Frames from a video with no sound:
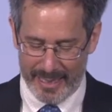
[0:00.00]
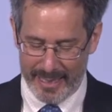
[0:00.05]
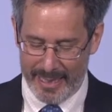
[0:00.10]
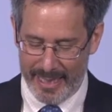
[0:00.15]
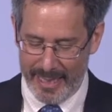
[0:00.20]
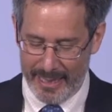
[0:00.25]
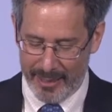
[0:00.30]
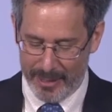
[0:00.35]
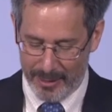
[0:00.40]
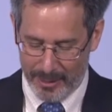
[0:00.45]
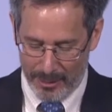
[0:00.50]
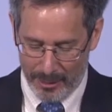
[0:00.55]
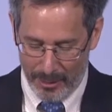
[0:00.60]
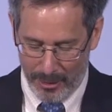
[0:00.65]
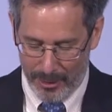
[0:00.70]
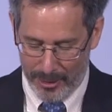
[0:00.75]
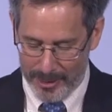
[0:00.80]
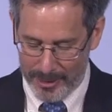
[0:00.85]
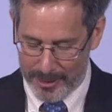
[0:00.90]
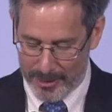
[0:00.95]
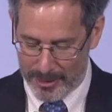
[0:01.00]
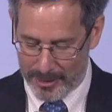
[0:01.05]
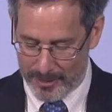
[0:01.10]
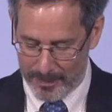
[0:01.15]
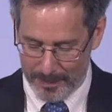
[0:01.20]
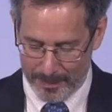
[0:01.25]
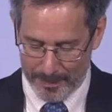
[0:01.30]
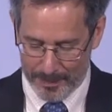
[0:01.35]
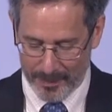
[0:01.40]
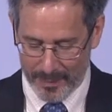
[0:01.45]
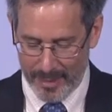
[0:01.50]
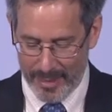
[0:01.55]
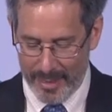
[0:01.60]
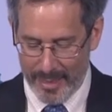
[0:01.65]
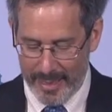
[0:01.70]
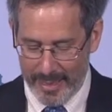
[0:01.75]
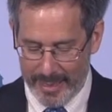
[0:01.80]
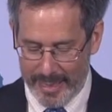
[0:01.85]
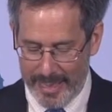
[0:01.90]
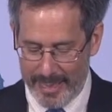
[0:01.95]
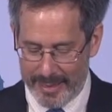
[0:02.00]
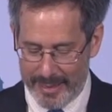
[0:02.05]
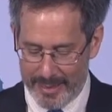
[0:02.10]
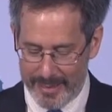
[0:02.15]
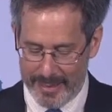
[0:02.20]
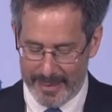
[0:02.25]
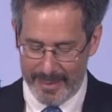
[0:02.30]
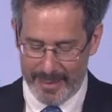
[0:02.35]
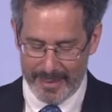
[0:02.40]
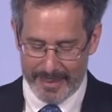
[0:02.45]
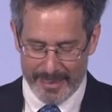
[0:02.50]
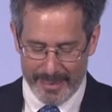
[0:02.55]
Keith Lawrence. Keith is the